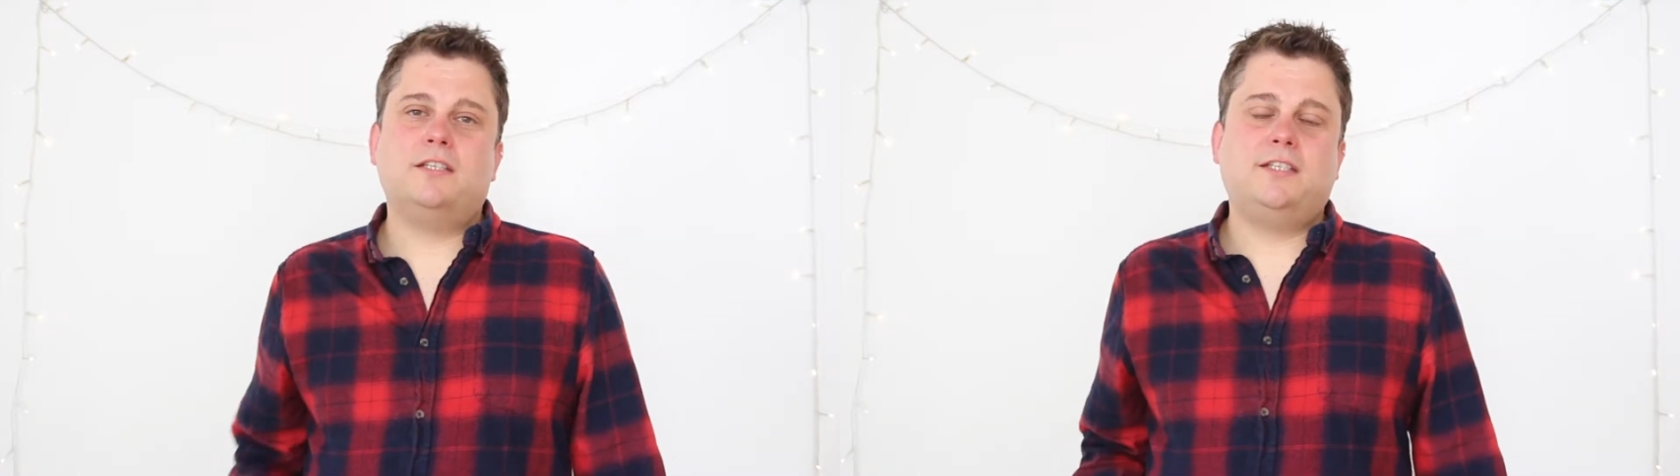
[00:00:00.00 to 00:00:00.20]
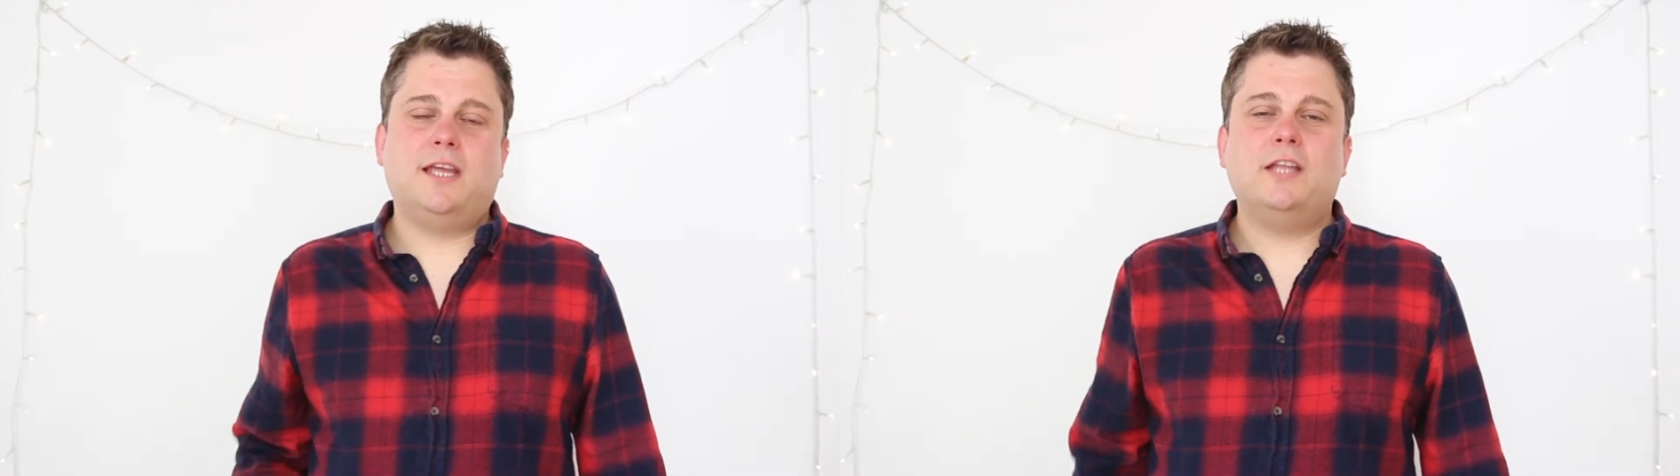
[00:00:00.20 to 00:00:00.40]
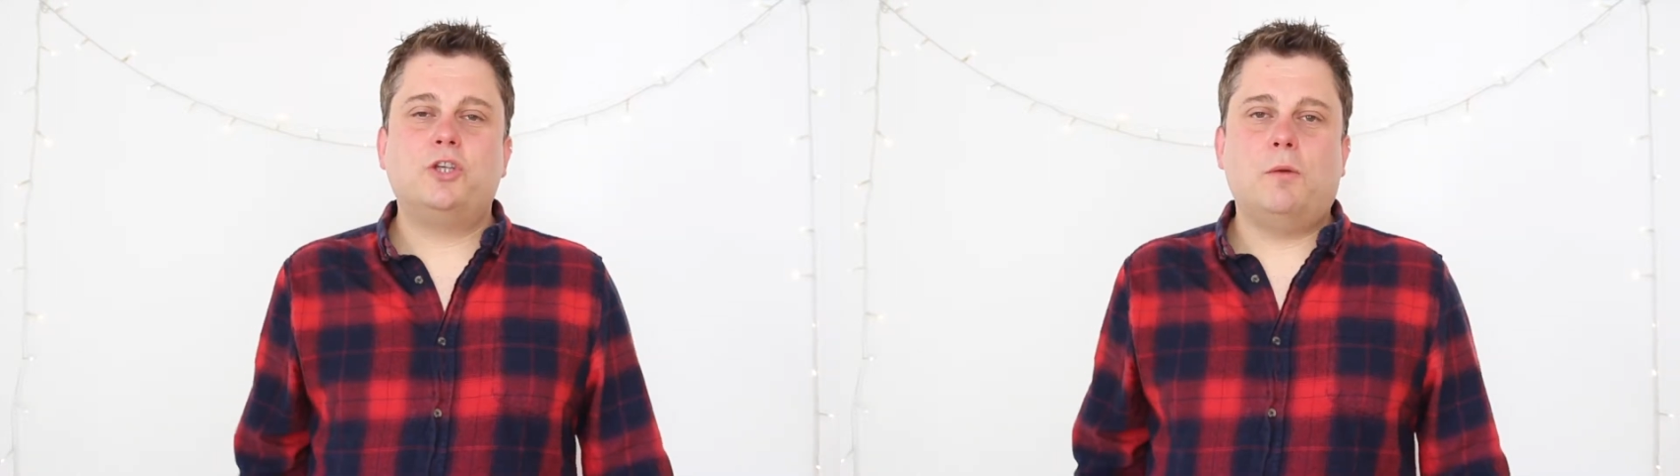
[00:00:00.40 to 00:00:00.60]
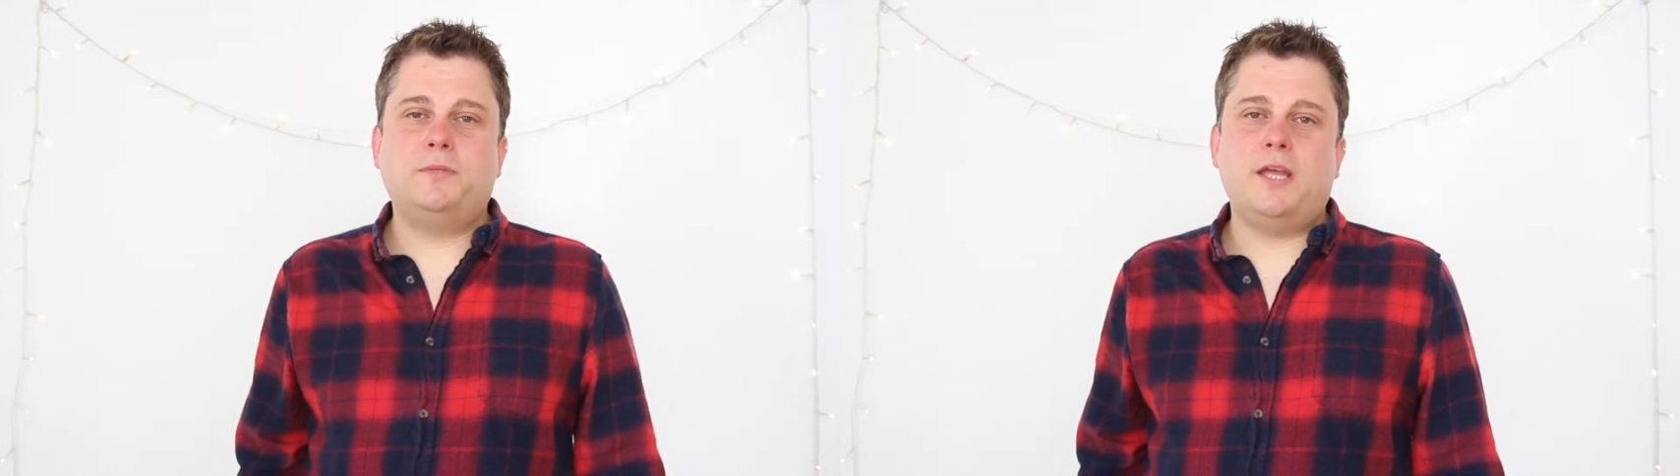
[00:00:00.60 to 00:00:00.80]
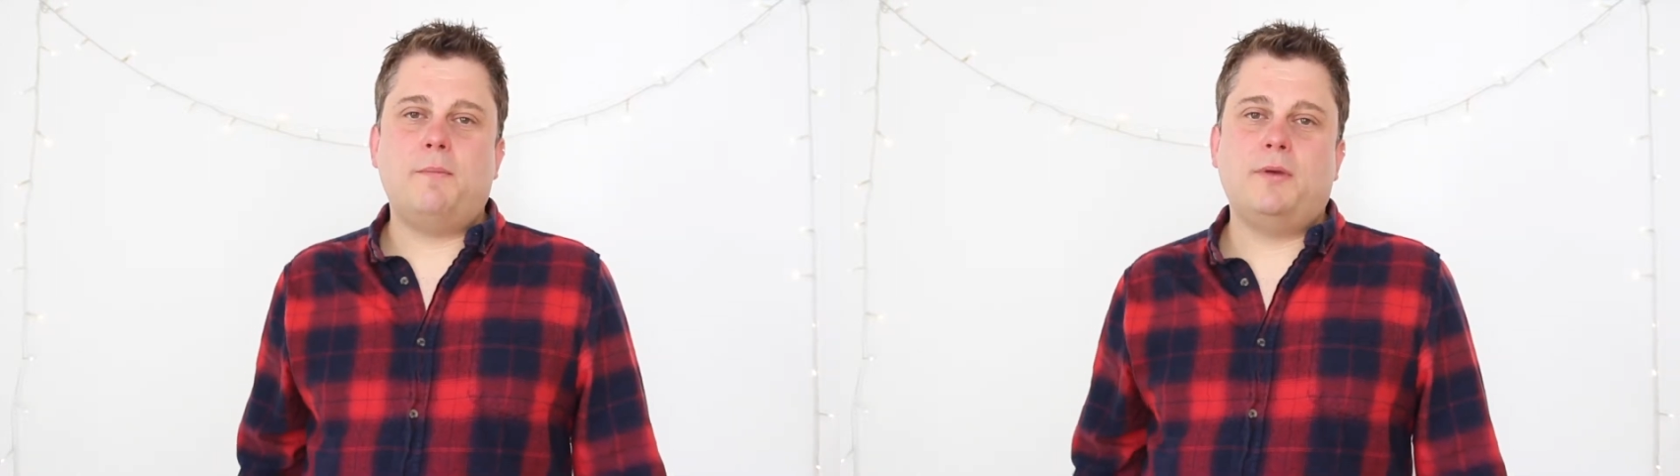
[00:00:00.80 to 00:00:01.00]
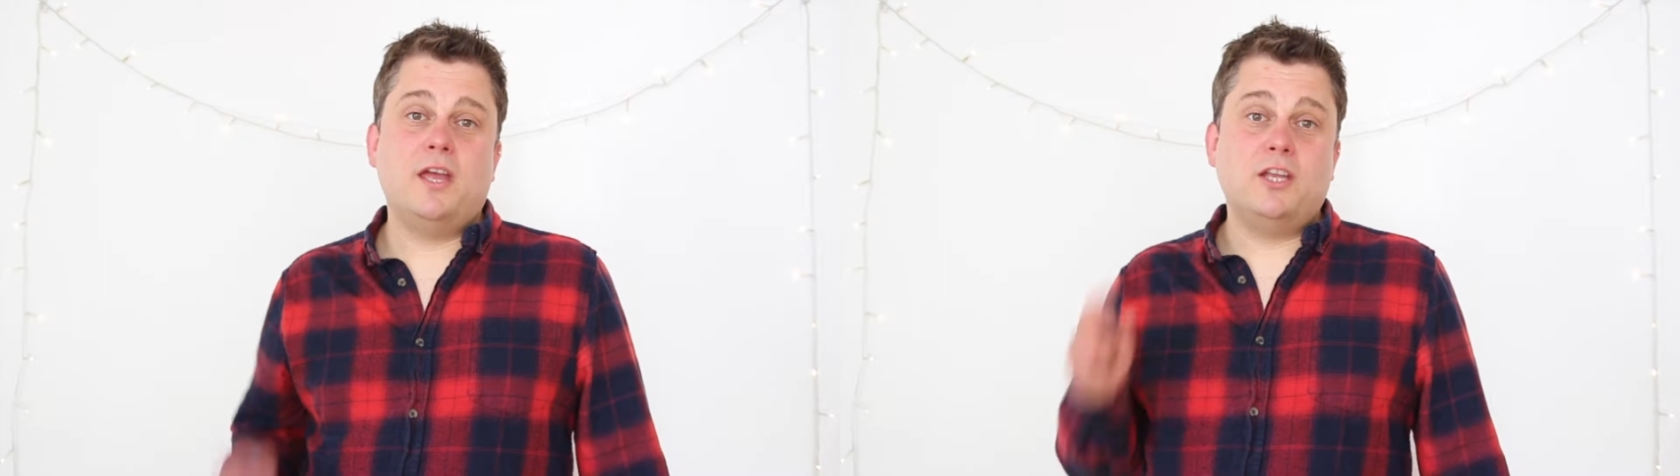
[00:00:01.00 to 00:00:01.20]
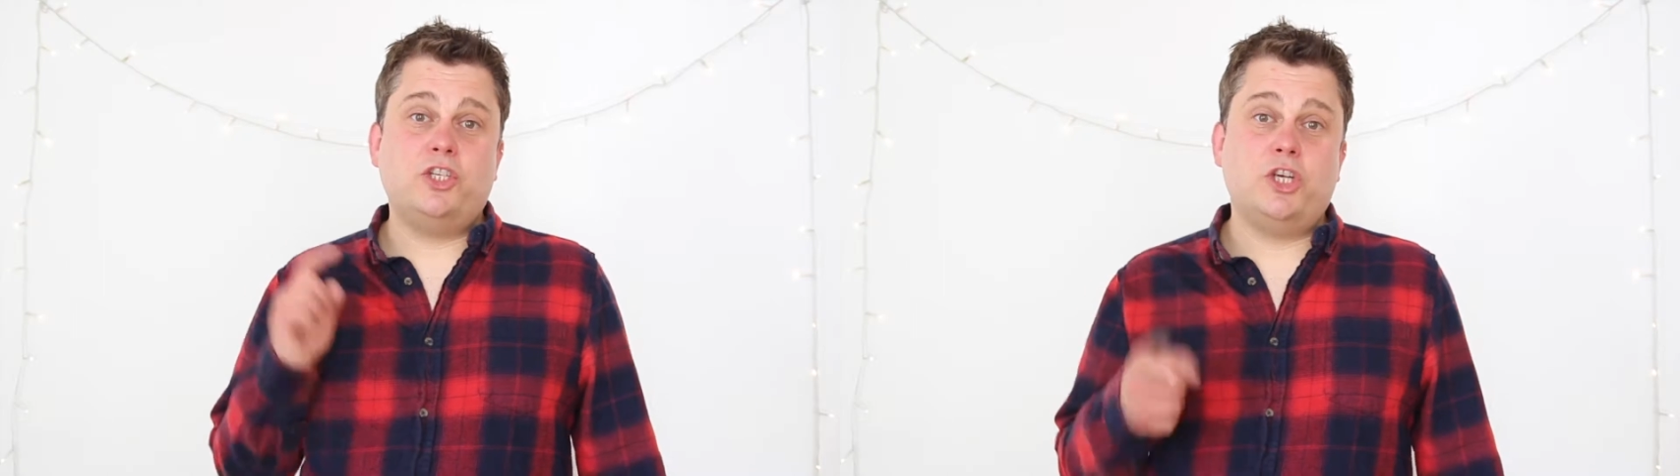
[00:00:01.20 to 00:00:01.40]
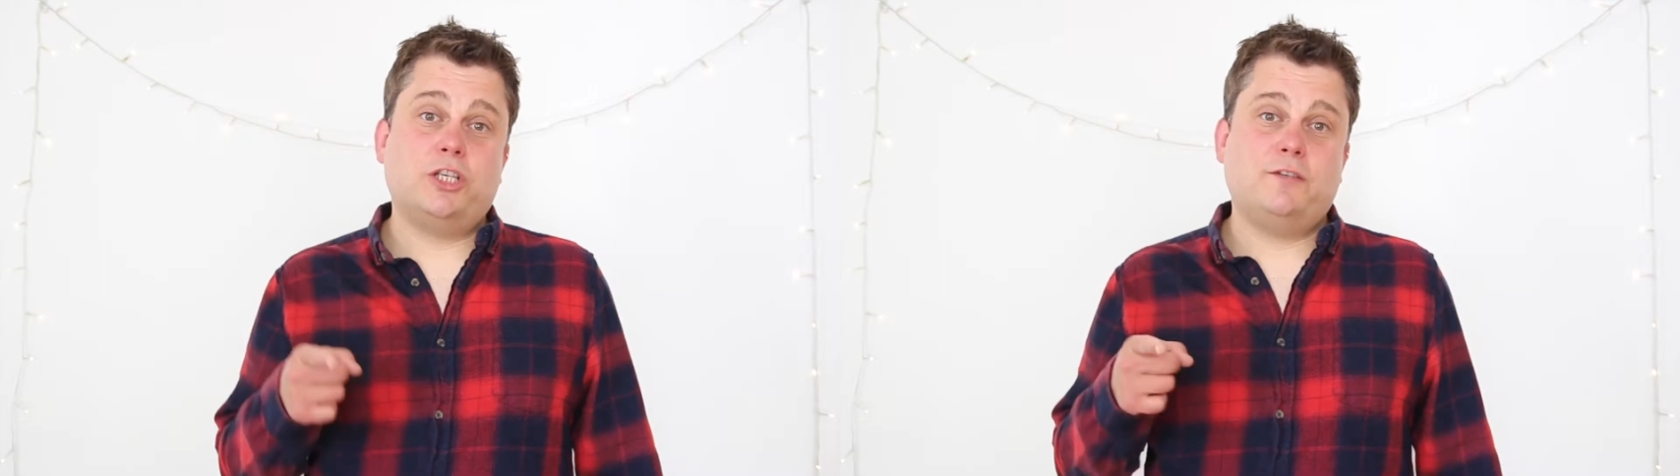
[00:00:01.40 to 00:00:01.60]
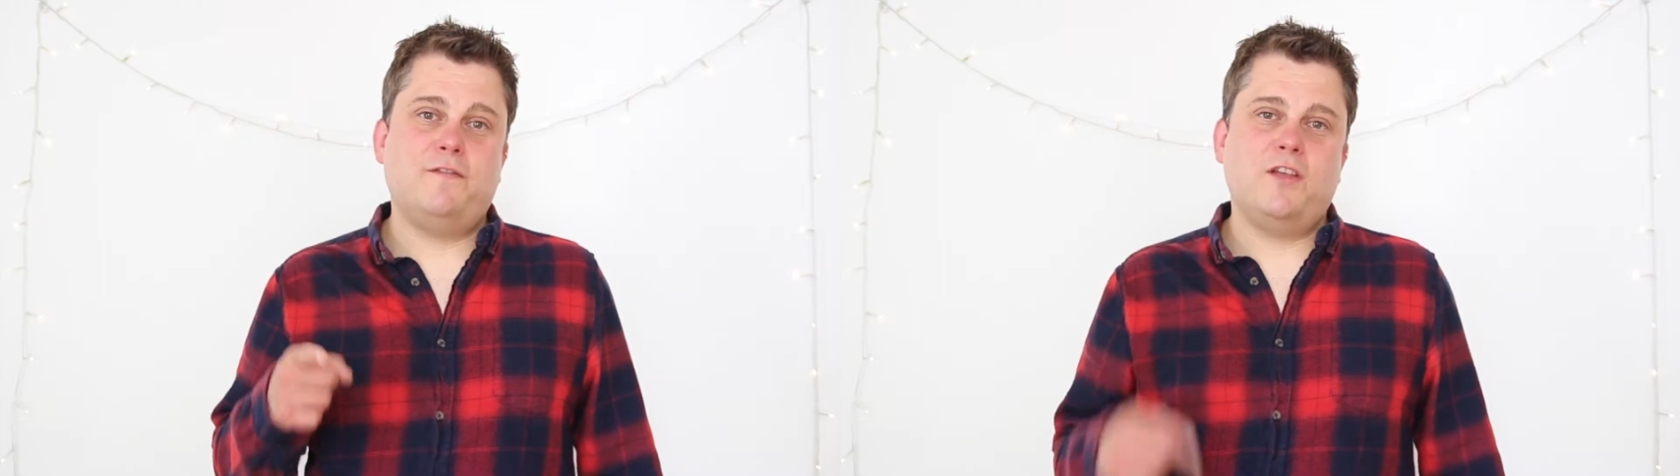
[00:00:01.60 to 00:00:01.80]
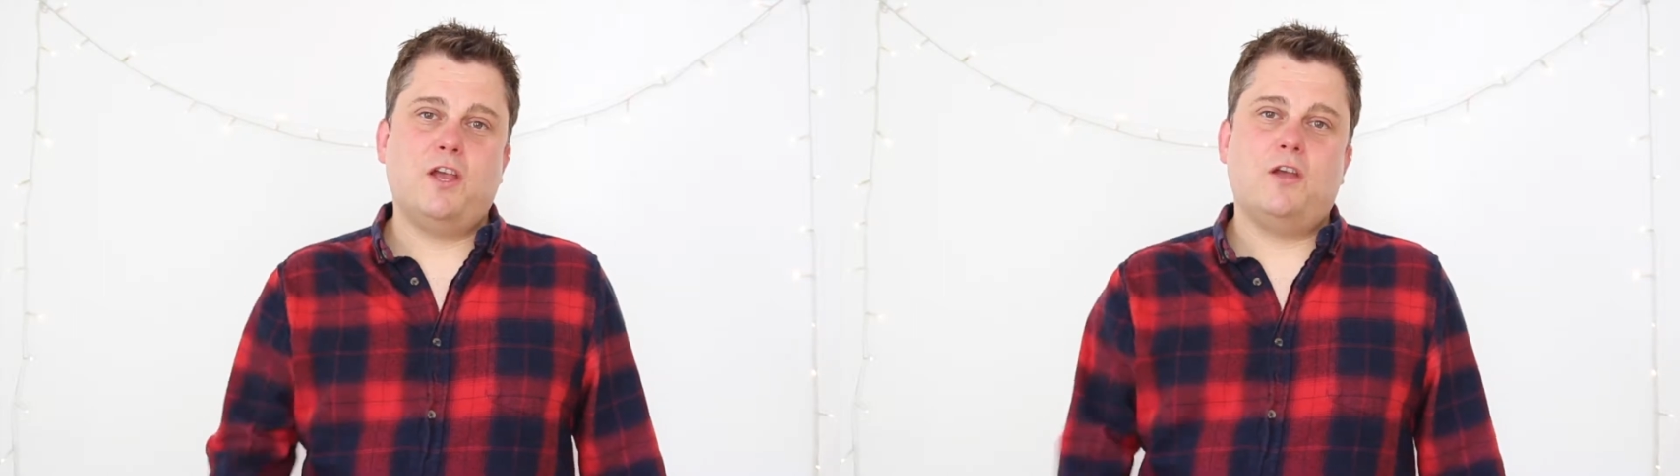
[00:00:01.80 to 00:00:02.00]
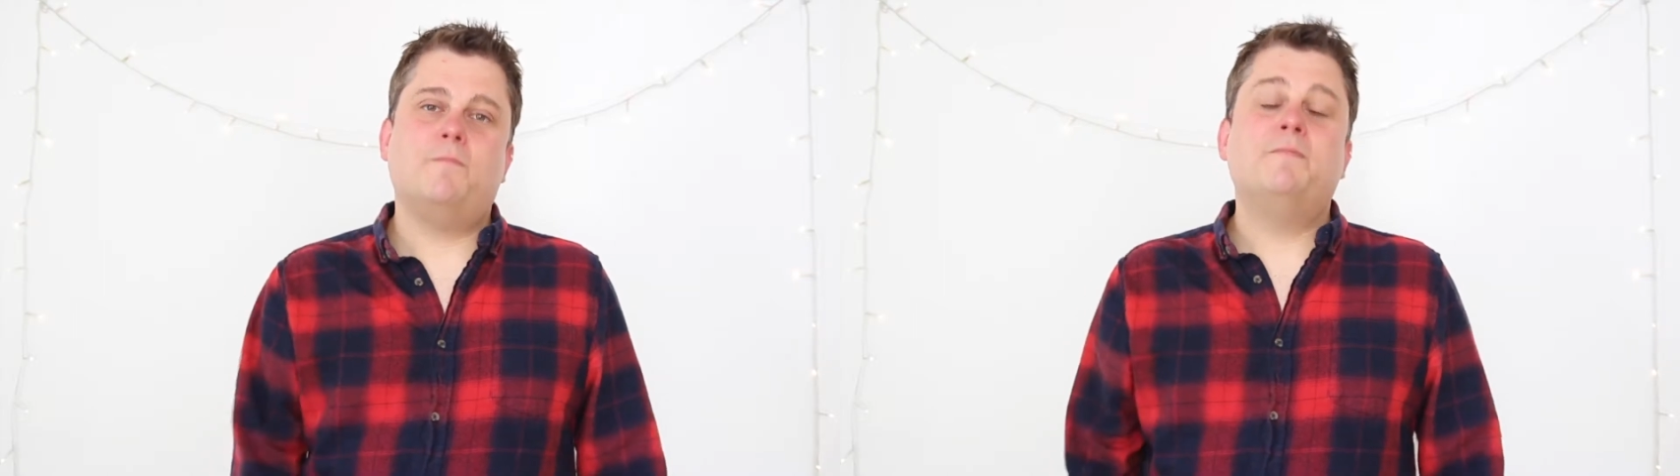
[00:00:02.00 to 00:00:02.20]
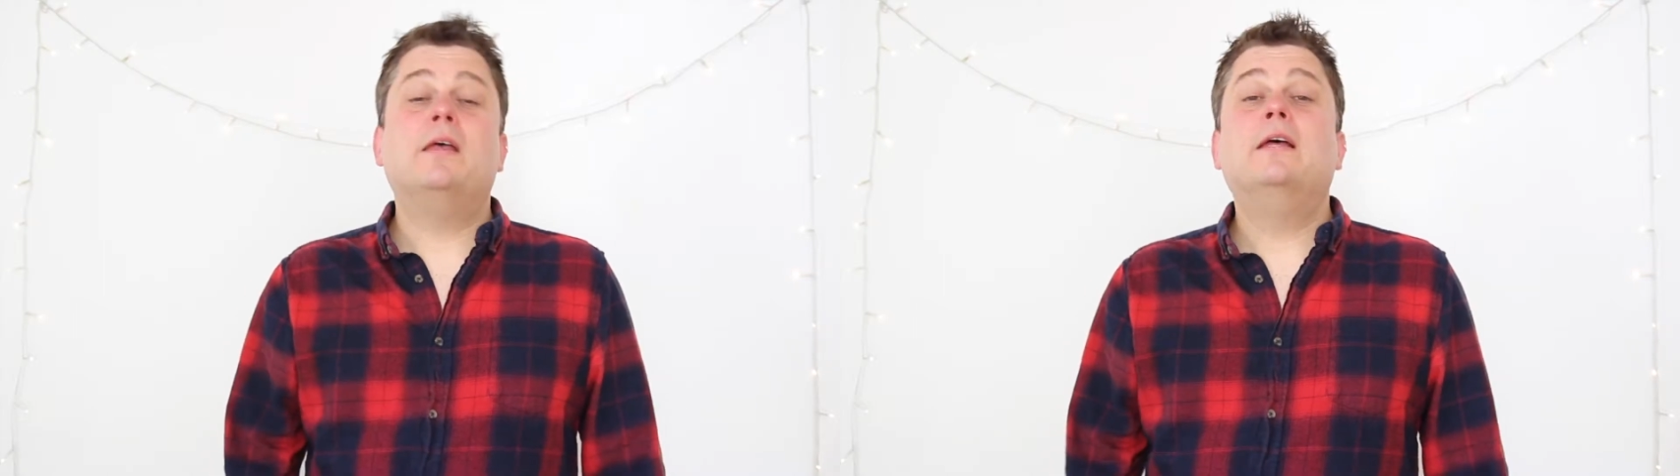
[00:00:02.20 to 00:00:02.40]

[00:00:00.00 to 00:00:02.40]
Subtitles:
singing top tip just for you.